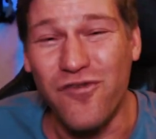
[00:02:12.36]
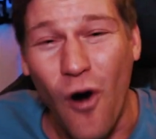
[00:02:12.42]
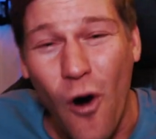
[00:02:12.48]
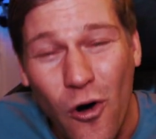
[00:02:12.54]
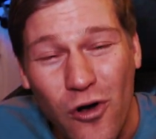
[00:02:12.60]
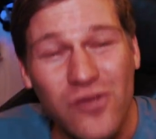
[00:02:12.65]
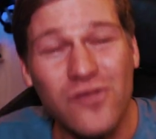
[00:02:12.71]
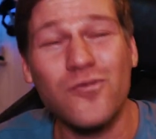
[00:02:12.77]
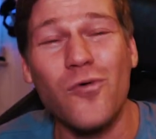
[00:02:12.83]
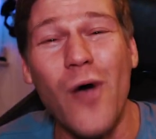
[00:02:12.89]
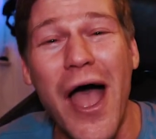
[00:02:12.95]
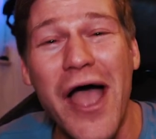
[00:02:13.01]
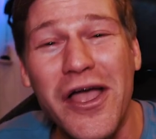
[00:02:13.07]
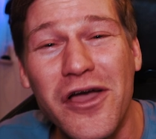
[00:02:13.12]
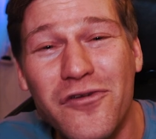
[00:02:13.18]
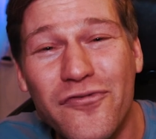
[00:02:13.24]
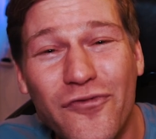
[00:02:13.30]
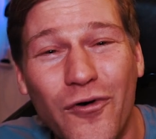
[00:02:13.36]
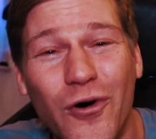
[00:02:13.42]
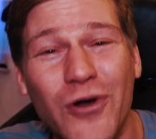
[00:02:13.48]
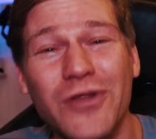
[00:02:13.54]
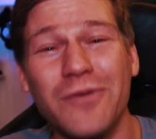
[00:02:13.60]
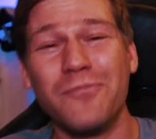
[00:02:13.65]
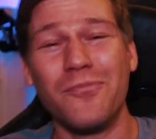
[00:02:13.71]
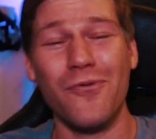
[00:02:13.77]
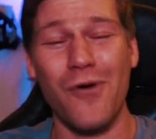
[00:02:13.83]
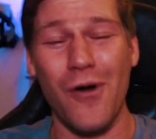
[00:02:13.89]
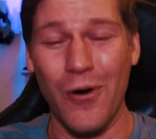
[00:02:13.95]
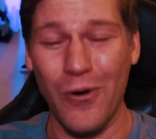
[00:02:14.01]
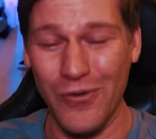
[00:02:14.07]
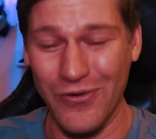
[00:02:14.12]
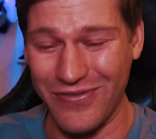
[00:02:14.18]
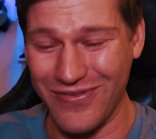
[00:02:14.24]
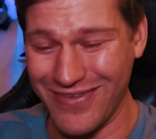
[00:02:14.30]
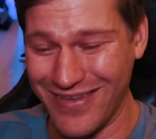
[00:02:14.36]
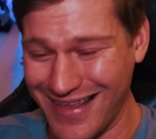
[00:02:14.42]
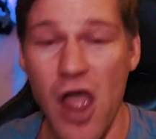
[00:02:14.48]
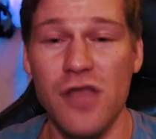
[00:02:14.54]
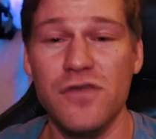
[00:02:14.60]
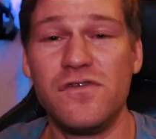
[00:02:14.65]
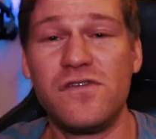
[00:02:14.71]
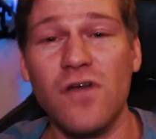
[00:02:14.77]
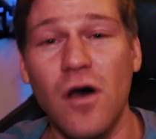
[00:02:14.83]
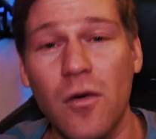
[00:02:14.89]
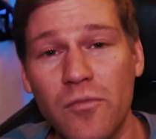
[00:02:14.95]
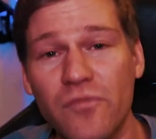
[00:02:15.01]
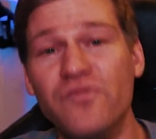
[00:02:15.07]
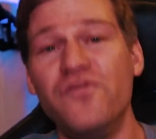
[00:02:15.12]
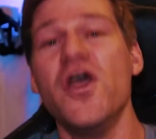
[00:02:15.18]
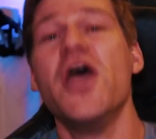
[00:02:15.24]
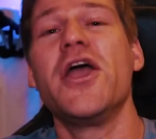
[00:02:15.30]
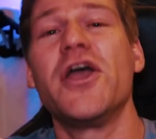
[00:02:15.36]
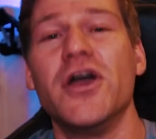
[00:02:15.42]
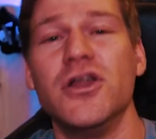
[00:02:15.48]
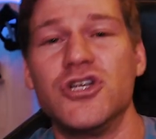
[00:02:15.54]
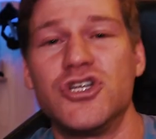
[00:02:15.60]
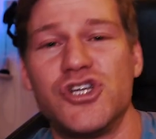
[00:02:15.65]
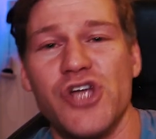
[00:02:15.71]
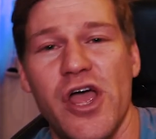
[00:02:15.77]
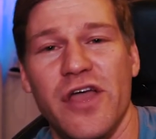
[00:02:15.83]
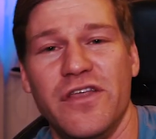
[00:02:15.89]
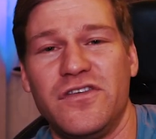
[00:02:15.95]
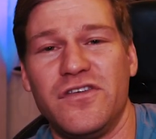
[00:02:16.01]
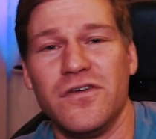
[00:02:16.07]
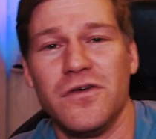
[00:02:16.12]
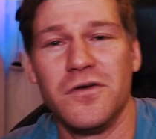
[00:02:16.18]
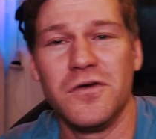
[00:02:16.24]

Volkswagen for the bros. And some vegan shit.